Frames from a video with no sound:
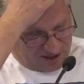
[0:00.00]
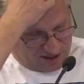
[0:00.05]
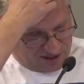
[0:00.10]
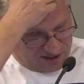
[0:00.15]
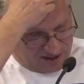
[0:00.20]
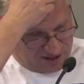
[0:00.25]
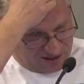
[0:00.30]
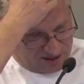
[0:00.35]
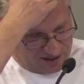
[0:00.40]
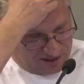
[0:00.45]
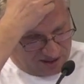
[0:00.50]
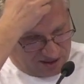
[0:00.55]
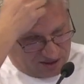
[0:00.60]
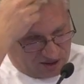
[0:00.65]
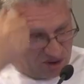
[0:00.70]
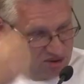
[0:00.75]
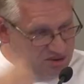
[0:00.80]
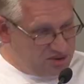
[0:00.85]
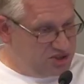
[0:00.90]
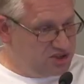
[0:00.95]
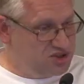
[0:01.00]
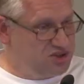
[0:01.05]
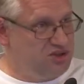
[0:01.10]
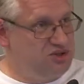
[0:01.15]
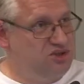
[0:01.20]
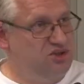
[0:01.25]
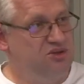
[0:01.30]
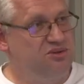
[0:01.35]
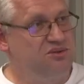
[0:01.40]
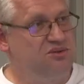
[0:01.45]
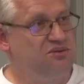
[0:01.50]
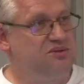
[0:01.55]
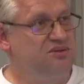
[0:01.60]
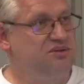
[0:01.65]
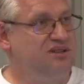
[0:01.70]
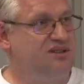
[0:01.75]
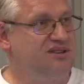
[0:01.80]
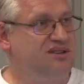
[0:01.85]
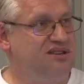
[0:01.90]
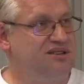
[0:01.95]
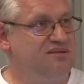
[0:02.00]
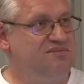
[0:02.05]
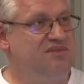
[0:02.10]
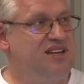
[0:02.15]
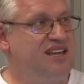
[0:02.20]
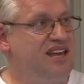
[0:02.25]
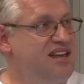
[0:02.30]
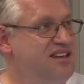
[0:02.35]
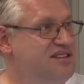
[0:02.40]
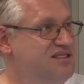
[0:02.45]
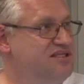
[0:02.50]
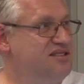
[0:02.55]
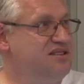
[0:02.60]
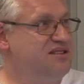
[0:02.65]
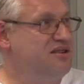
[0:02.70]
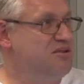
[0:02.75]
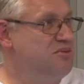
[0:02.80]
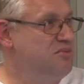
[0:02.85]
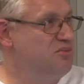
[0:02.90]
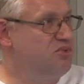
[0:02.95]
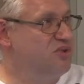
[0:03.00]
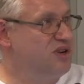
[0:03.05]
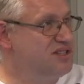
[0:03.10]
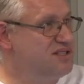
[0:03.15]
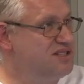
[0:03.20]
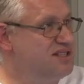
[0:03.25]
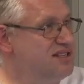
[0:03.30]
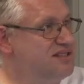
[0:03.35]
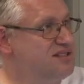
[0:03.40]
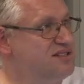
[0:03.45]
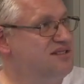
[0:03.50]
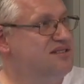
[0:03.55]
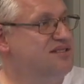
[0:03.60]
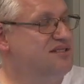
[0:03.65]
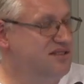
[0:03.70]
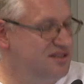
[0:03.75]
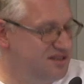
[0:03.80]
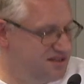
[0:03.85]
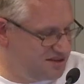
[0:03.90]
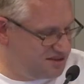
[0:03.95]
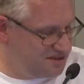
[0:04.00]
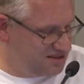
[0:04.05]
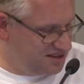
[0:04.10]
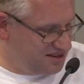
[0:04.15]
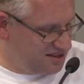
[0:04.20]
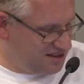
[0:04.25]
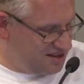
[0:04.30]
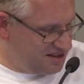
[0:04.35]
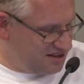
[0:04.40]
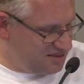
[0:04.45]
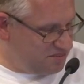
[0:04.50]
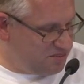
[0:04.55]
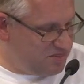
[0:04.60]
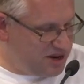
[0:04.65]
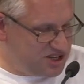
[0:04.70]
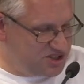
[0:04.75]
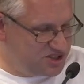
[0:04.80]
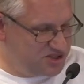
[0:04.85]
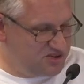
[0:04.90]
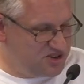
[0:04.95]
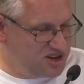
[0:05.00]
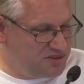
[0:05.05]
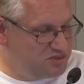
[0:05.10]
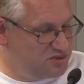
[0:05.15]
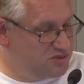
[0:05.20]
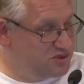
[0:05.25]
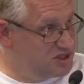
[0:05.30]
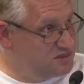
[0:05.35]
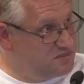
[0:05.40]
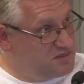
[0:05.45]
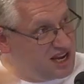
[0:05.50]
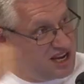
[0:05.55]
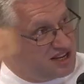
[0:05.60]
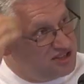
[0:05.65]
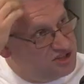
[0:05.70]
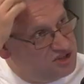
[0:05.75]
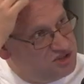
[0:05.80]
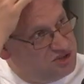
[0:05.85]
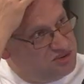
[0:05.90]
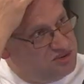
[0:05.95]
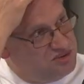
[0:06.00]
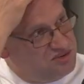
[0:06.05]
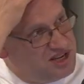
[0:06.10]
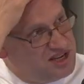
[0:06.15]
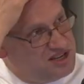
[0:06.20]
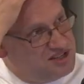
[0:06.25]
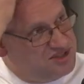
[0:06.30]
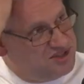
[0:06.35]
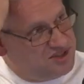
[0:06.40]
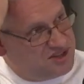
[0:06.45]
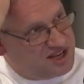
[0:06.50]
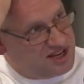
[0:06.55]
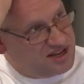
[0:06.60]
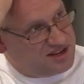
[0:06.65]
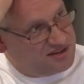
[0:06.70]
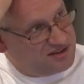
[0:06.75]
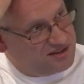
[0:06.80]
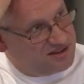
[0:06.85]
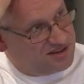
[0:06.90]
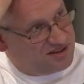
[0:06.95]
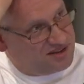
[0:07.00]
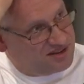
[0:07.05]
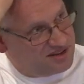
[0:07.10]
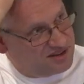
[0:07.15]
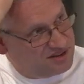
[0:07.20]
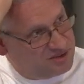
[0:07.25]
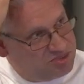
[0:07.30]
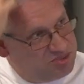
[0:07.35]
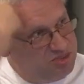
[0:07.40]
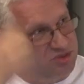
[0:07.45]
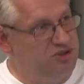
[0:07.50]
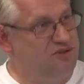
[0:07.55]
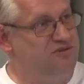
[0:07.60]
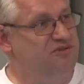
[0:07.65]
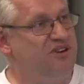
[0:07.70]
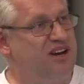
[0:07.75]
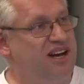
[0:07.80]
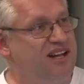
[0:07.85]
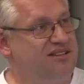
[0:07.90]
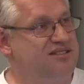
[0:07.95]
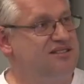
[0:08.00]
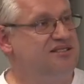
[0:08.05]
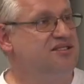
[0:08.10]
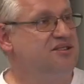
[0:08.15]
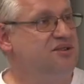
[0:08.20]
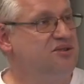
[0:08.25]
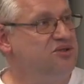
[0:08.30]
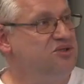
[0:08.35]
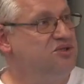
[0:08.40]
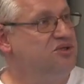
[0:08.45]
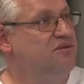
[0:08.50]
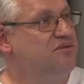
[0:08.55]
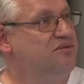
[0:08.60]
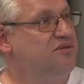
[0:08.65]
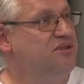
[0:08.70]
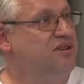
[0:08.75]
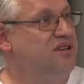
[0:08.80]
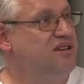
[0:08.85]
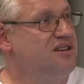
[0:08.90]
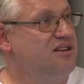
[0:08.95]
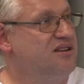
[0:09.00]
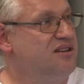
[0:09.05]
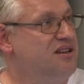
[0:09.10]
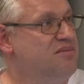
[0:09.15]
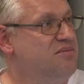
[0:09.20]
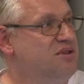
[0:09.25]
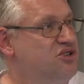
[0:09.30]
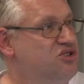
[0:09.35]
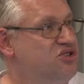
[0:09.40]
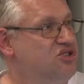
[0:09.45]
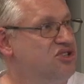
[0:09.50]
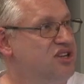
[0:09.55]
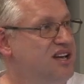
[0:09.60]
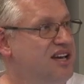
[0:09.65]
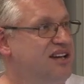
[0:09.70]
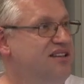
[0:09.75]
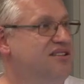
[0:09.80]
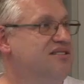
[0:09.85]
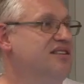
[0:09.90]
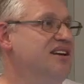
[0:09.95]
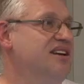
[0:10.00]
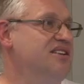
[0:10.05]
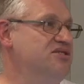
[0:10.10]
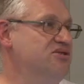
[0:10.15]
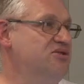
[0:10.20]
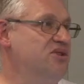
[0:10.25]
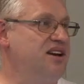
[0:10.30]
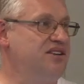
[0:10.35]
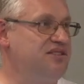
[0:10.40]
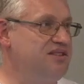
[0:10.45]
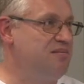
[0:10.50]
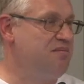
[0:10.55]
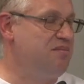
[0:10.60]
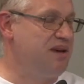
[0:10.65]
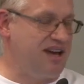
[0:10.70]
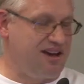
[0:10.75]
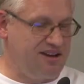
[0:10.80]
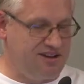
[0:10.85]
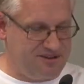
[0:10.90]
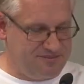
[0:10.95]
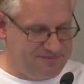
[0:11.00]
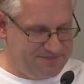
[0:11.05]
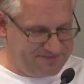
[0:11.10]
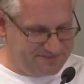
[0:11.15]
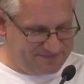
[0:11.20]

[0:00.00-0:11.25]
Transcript: Uh, also, to ease the process, bash script was made to easily uh, put files onto an uh, image and extract them back.